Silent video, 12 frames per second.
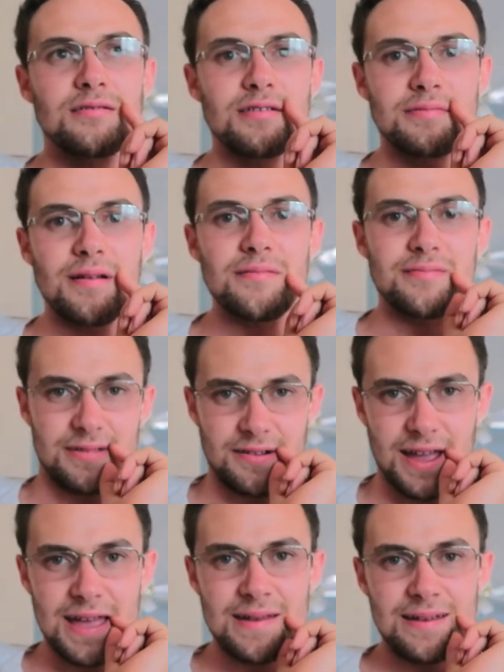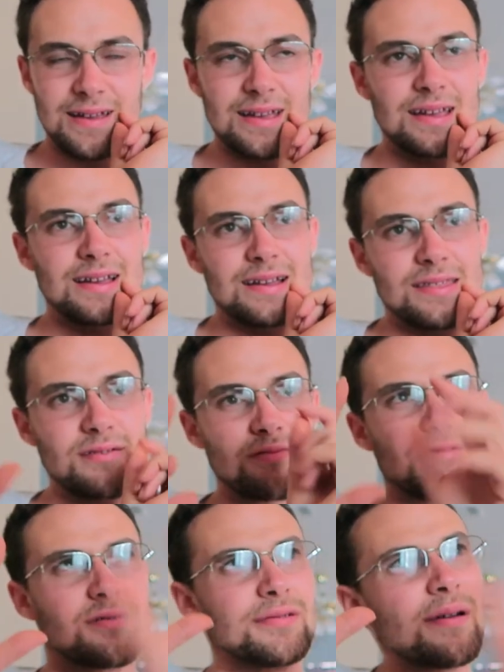Okay? So
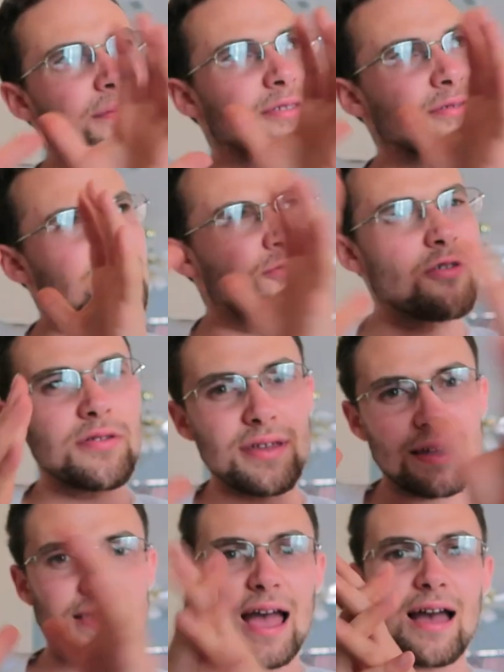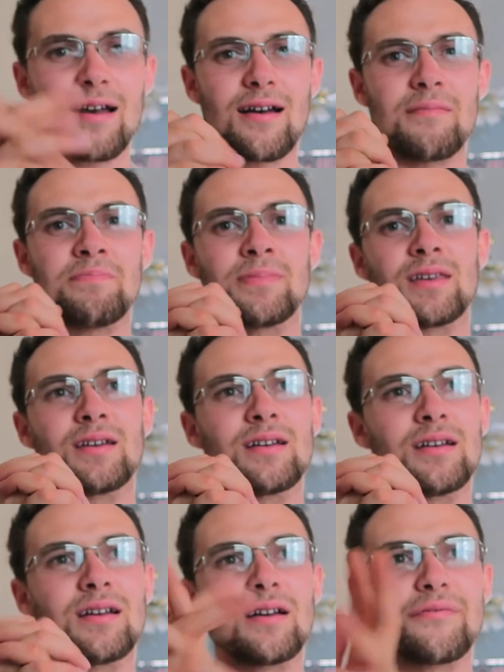remember the rules like that.
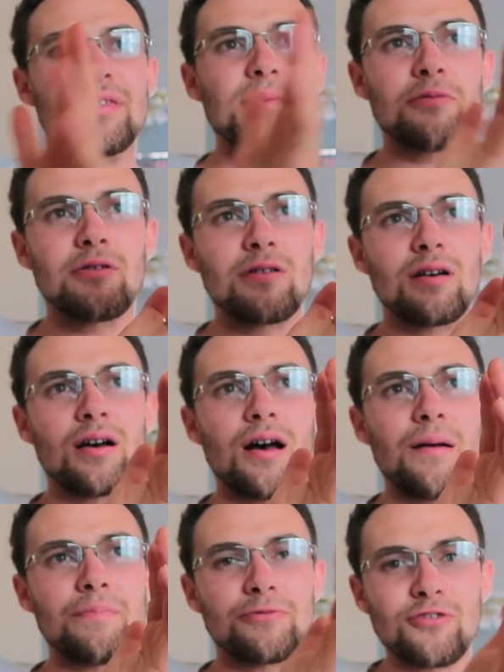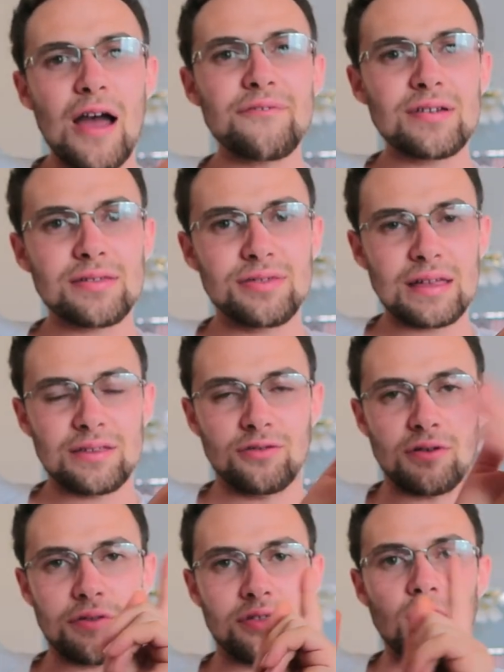For example, traffic
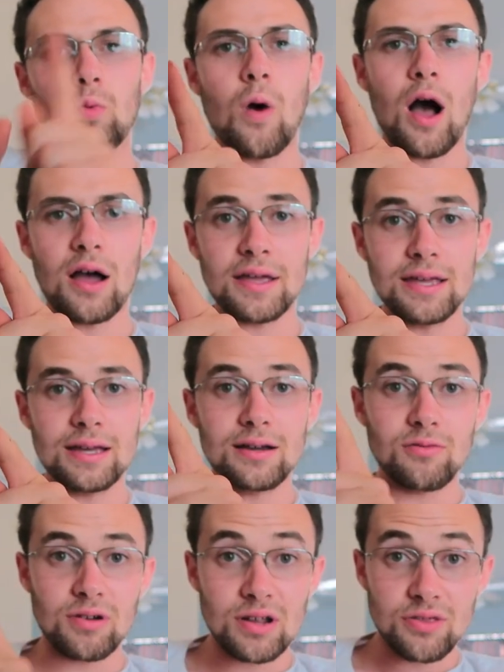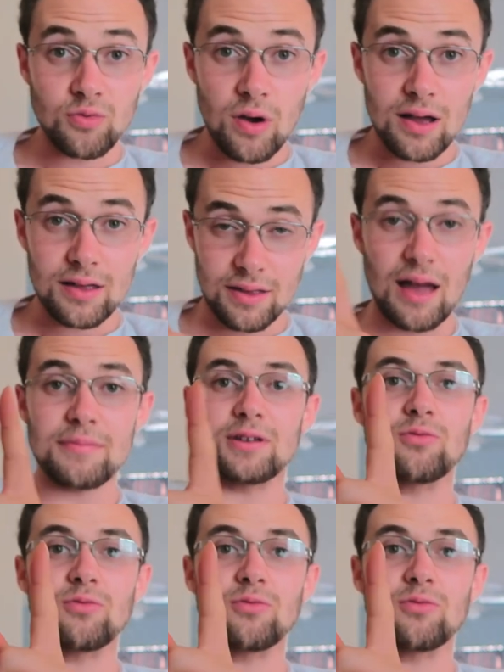signals. Why? What does the